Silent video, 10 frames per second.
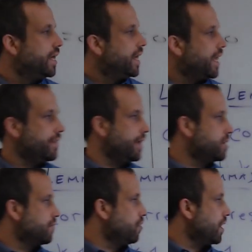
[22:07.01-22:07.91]
in the
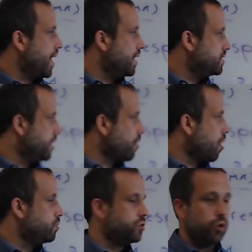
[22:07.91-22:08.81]
interval
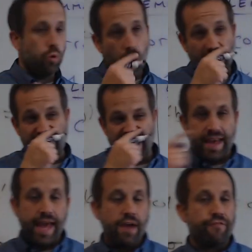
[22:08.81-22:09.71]
0 to 1
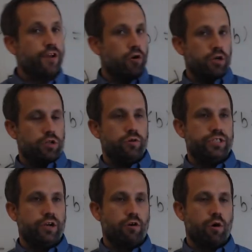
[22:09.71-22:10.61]
if we don't include
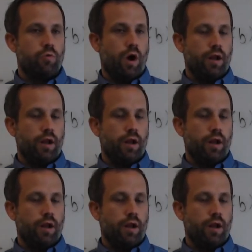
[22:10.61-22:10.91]
0 and 1.